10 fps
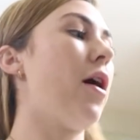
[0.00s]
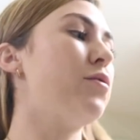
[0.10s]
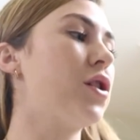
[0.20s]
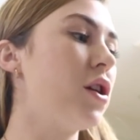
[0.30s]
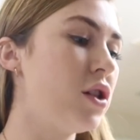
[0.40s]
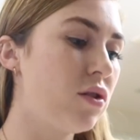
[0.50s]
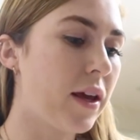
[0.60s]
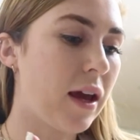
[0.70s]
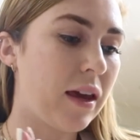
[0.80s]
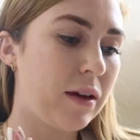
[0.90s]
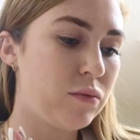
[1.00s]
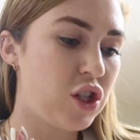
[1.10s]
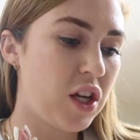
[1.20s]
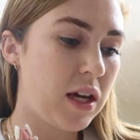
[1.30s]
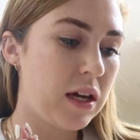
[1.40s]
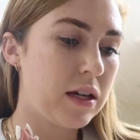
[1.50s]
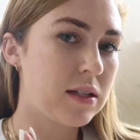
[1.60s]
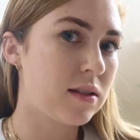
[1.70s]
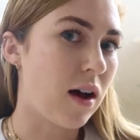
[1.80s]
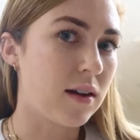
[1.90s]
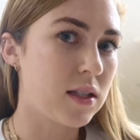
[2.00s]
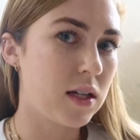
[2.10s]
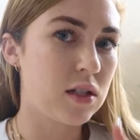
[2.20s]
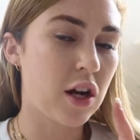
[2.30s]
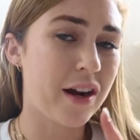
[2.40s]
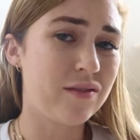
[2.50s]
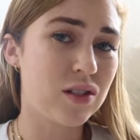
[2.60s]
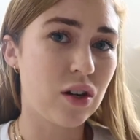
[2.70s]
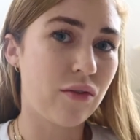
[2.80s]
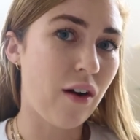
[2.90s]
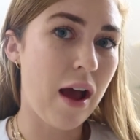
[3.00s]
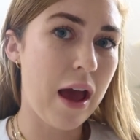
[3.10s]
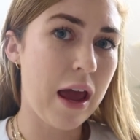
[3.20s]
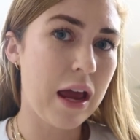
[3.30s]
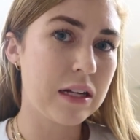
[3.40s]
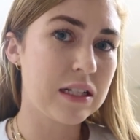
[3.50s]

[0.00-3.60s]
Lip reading: I'm just gonna do like a kimchi sausage kind of stir fry